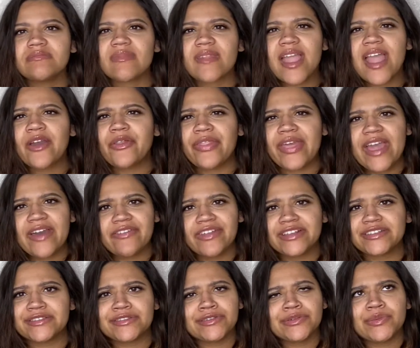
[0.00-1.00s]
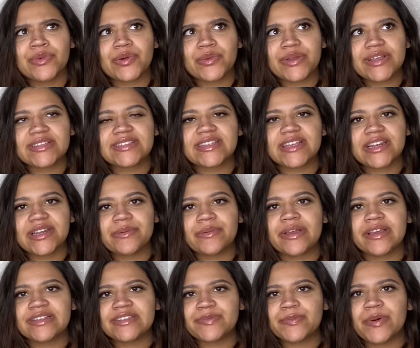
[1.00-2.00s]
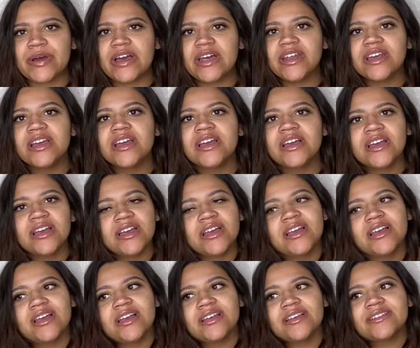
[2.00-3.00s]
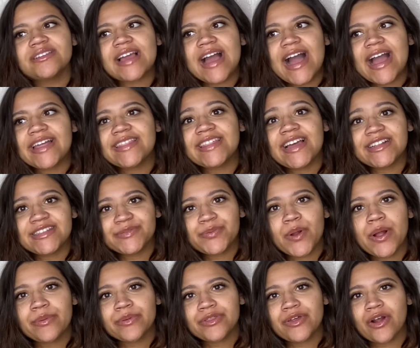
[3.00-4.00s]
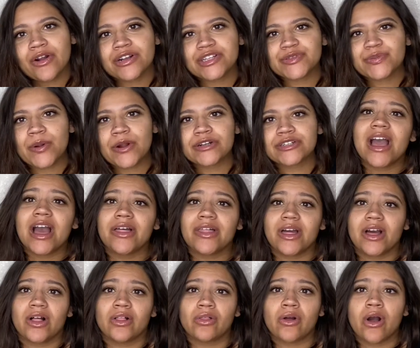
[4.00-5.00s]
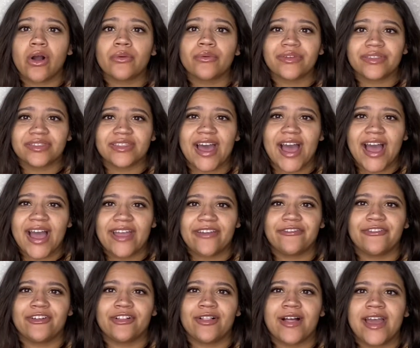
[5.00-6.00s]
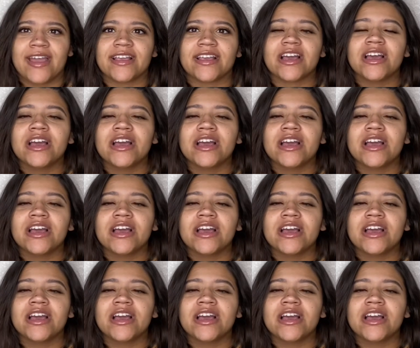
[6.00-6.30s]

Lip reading: I only have like 2 more weeks anyways, but yeah, that's probably the hardest part. Along with that, I feel like